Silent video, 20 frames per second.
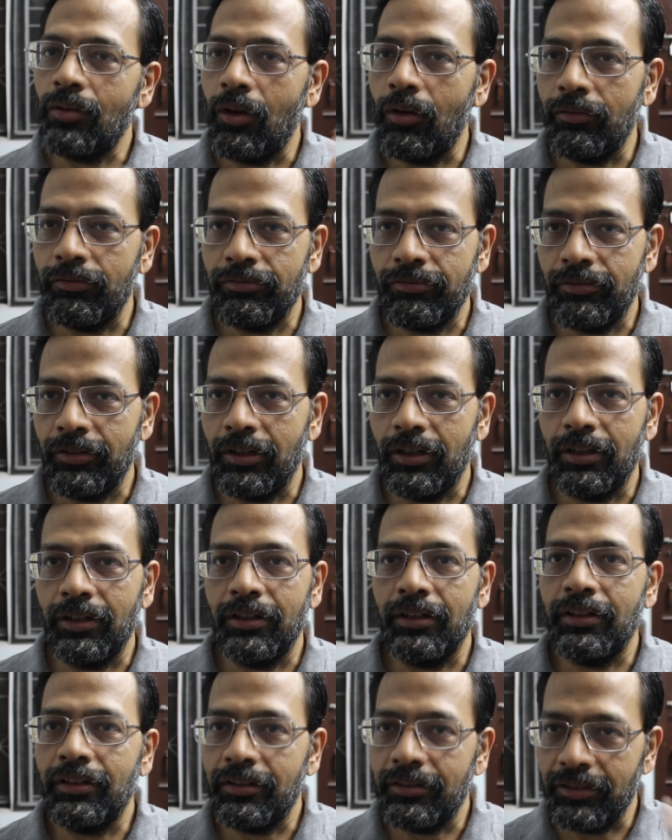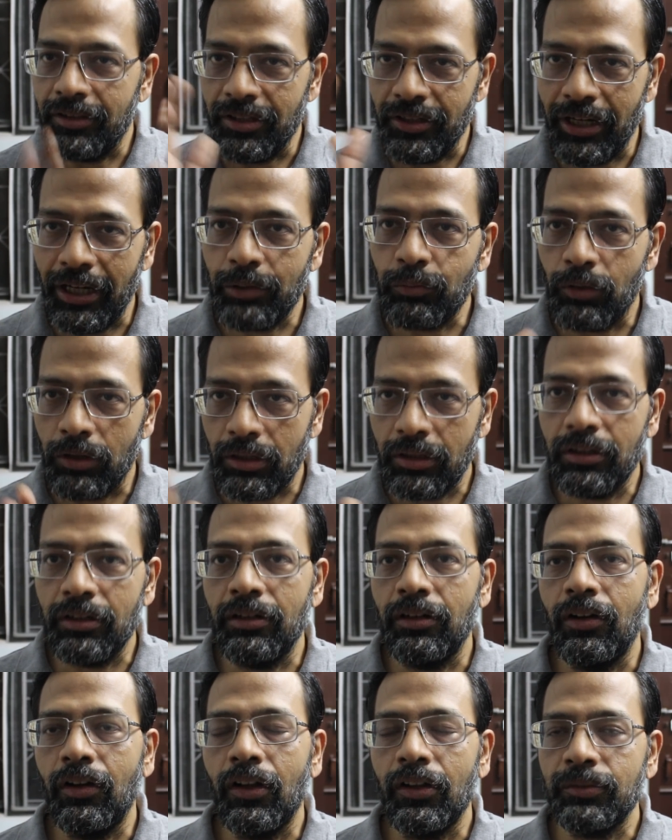of the network
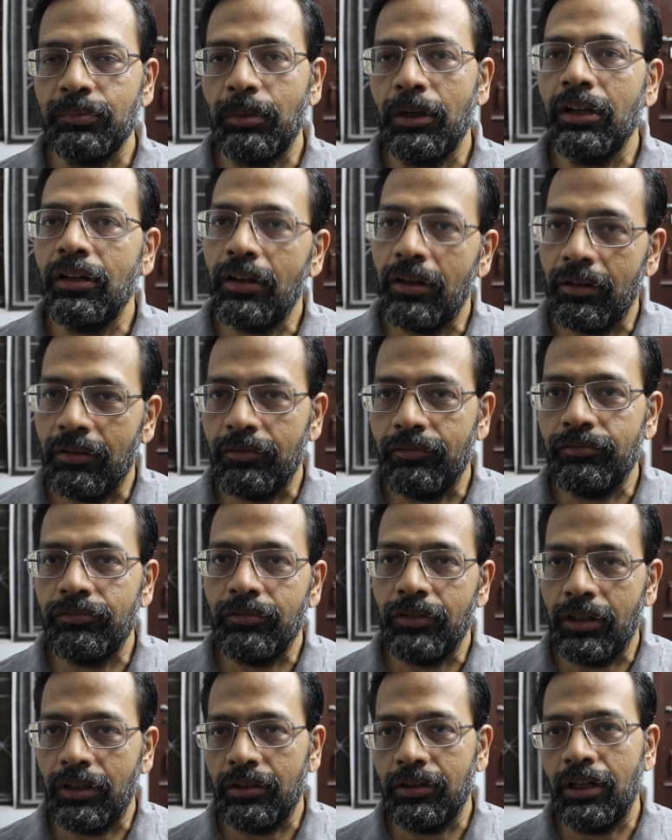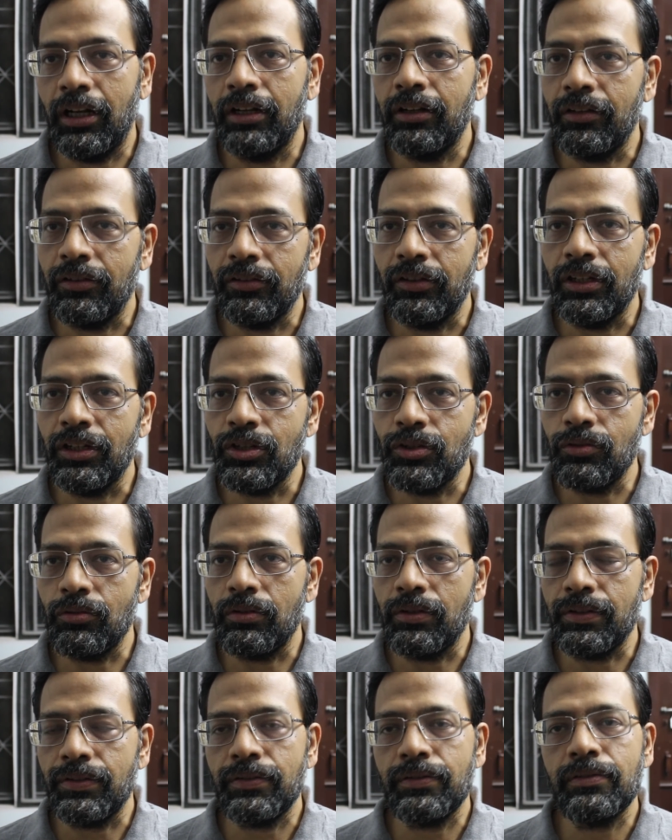hospital under the
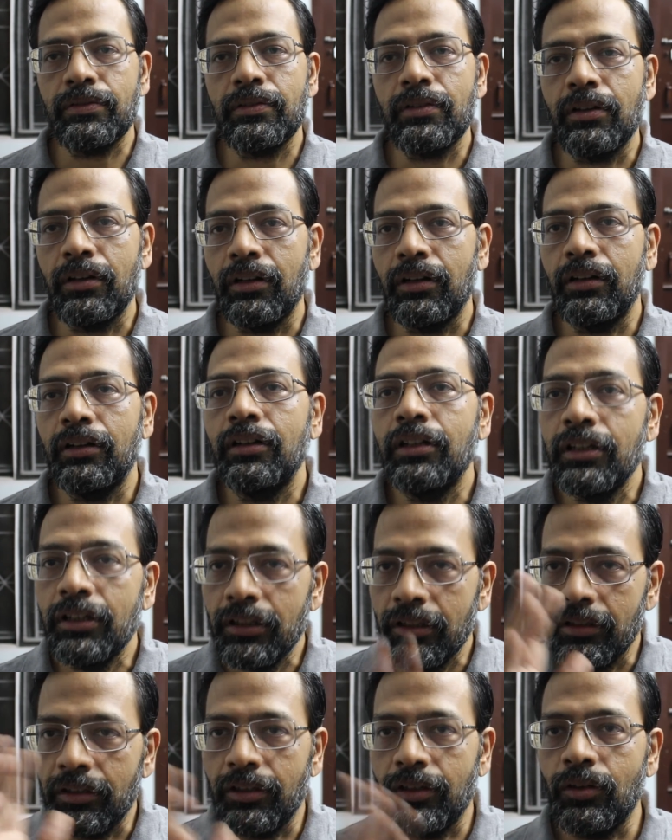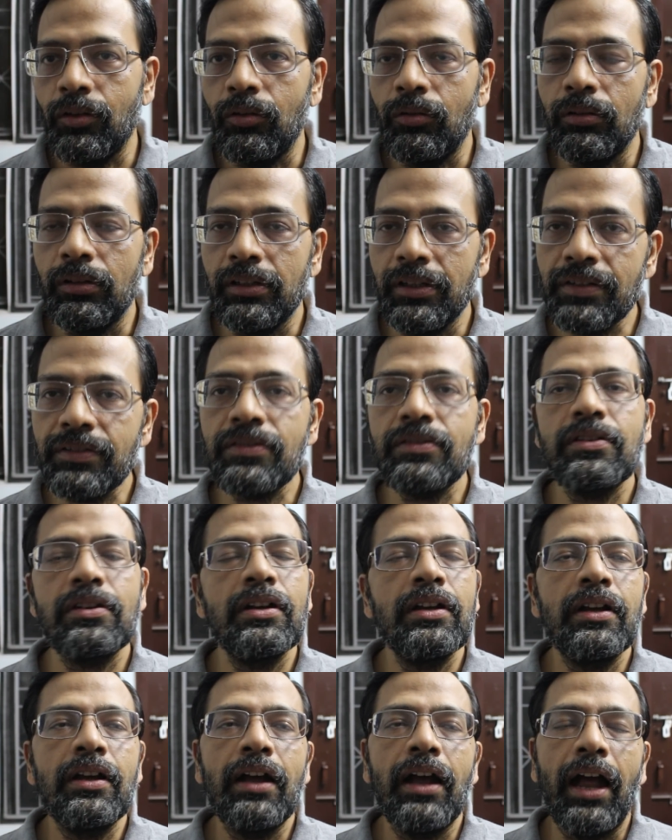insurance list,
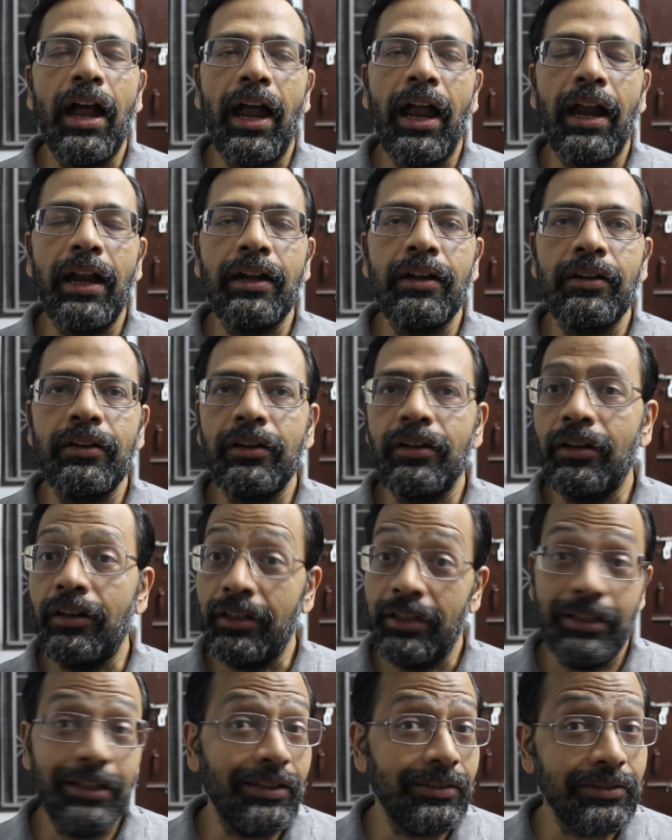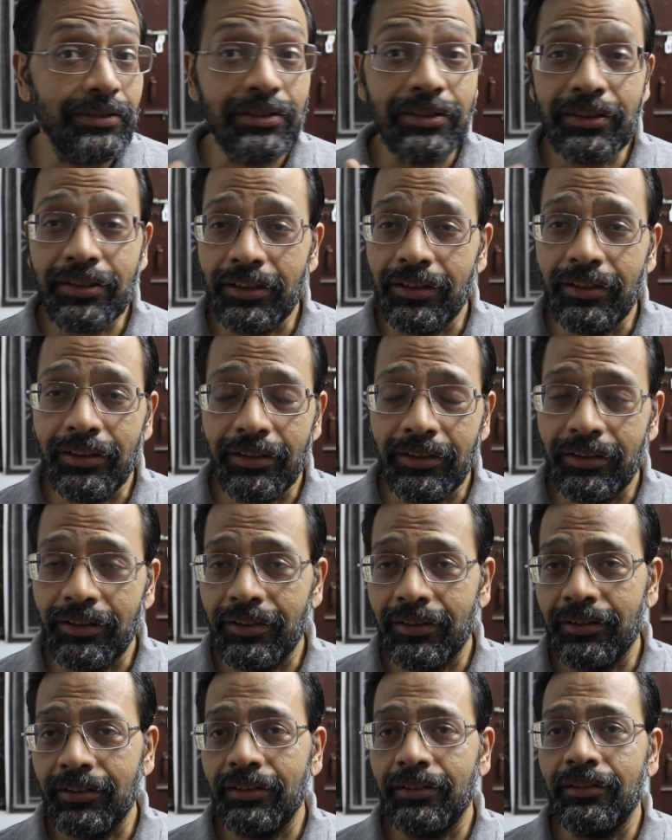and it doesn't
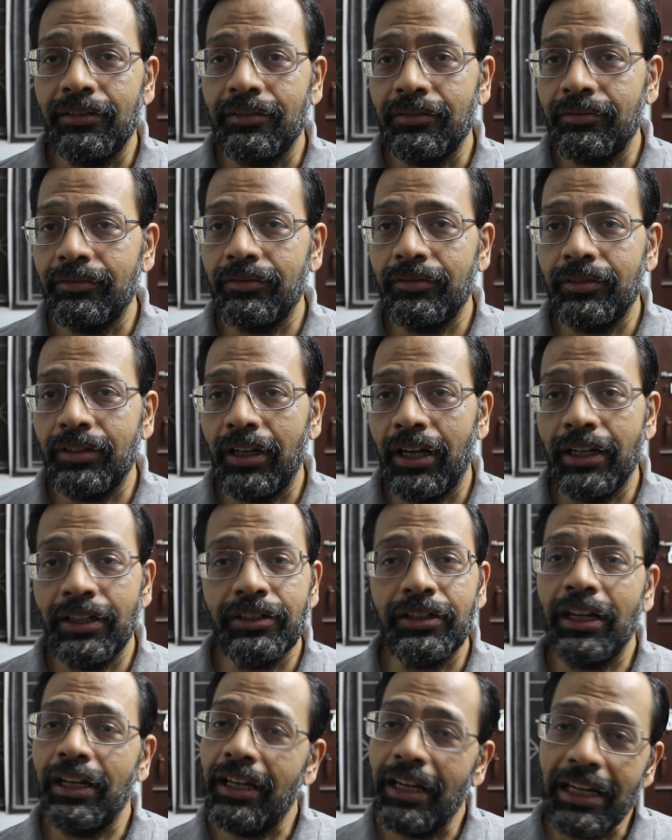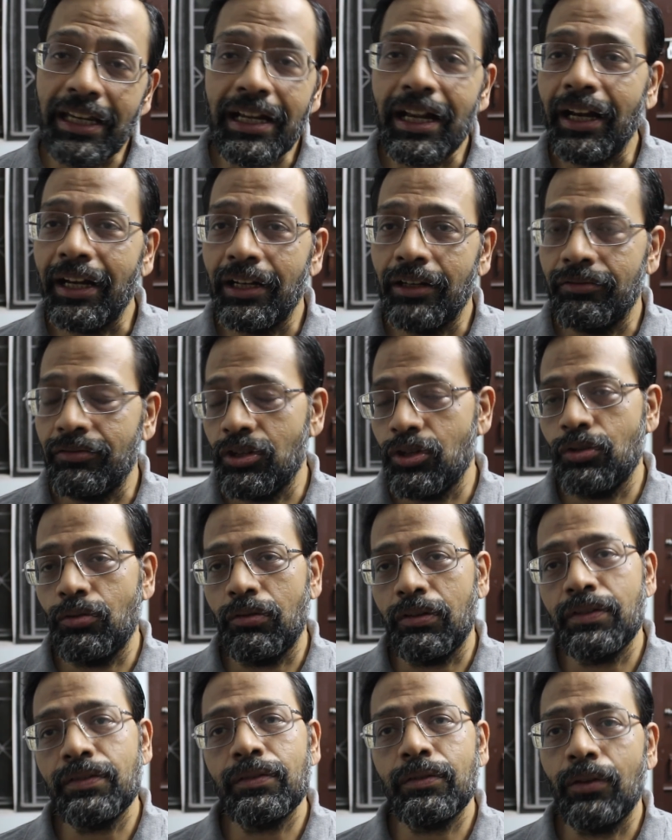entertain any kind of
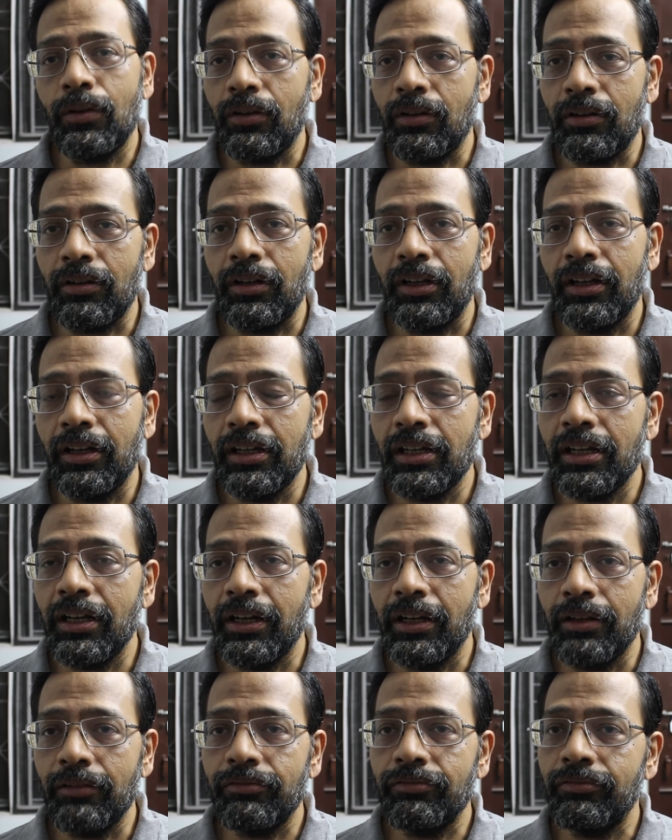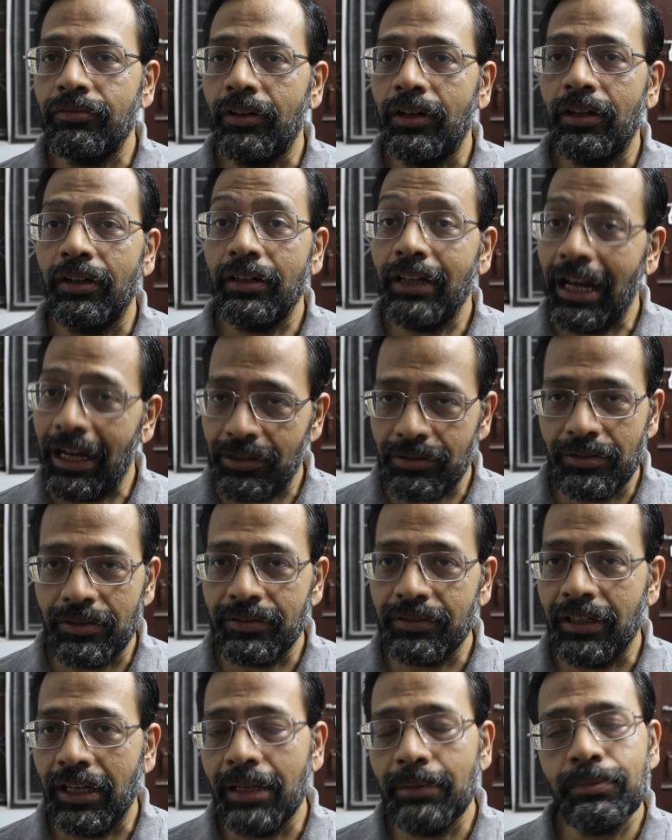insurance or any kind of
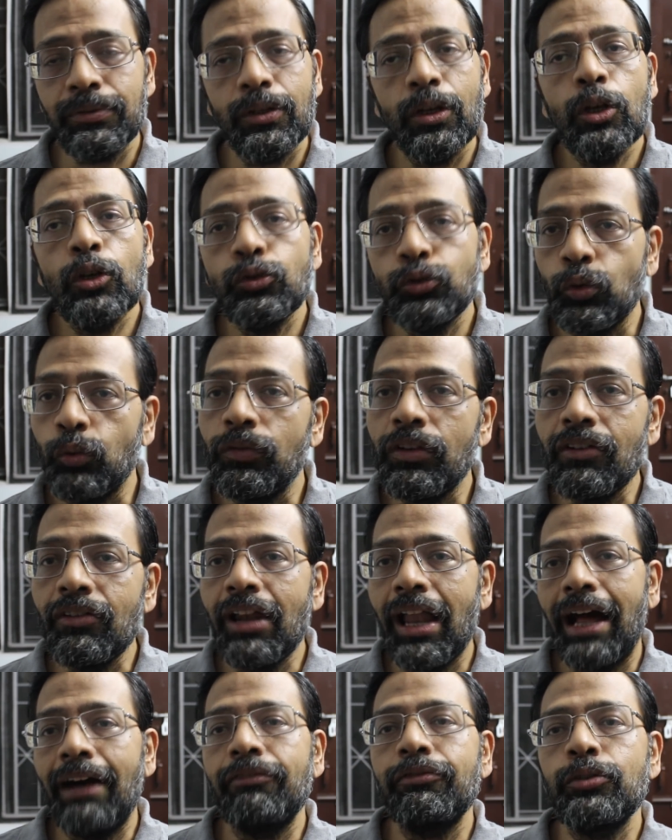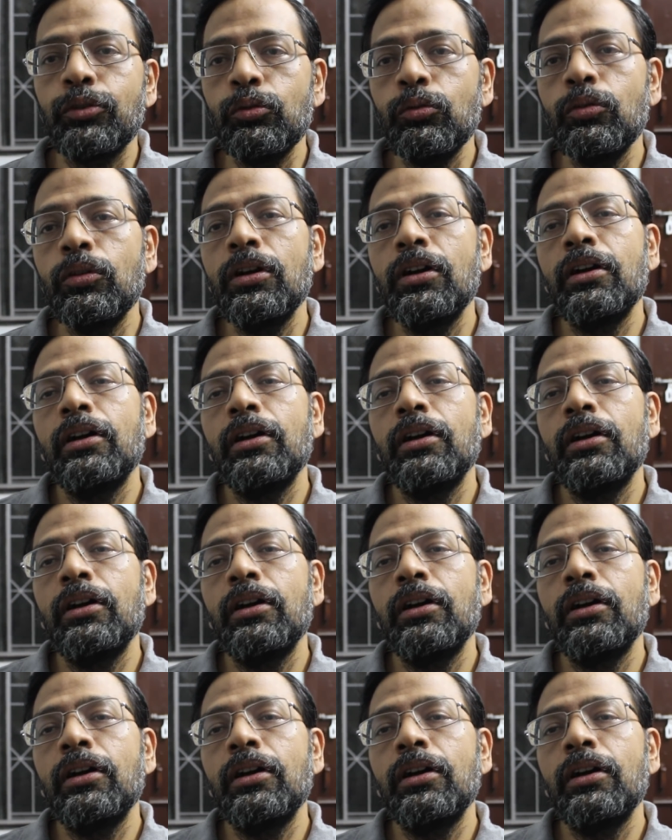cashless claims. So we will have to